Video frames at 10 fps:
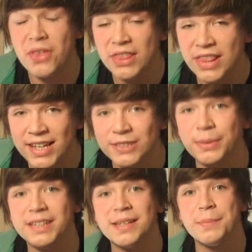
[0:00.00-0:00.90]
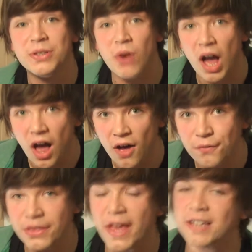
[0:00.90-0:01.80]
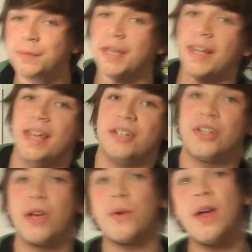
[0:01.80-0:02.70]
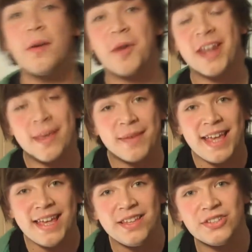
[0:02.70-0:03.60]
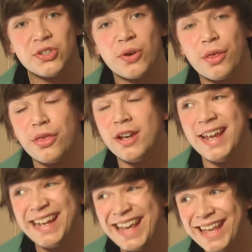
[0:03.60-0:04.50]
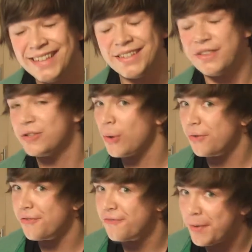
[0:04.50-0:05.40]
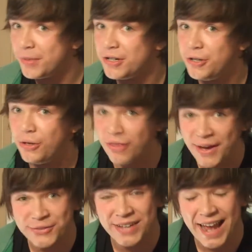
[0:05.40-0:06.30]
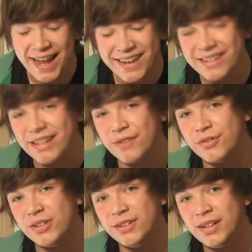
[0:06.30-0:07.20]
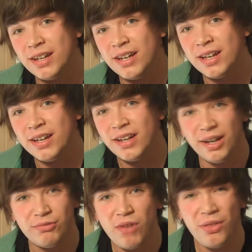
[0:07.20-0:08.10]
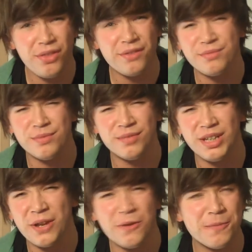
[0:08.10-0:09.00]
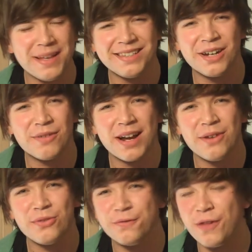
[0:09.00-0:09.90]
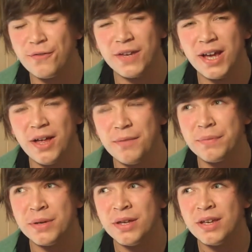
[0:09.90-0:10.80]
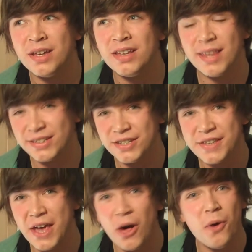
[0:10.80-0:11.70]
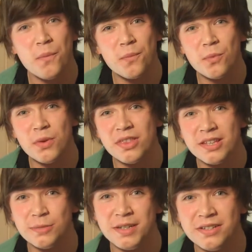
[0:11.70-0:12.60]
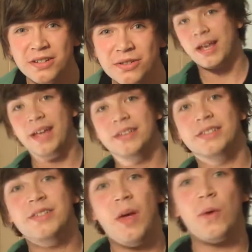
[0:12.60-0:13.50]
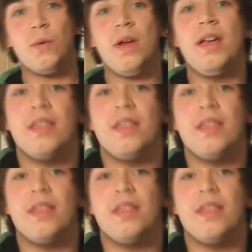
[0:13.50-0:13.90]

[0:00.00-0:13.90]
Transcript: to this week's episode of the XBLA show. My name is Jonathan. It is the 12th of February 2011. And rather than, messing around or fluffing it up, let's just get on with this week's news. Okay, so